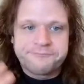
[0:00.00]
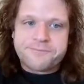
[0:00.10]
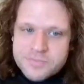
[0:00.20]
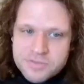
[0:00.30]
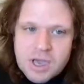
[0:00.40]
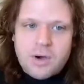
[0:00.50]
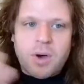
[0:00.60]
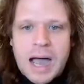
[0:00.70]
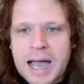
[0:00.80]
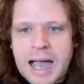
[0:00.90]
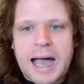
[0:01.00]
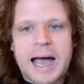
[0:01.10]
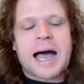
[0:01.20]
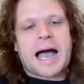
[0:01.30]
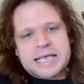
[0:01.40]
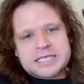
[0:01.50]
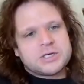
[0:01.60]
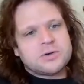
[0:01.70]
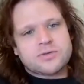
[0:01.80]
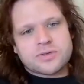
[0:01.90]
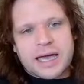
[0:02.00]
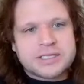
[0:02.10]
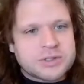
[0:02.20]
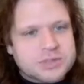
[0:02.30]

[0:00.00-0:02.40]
So I do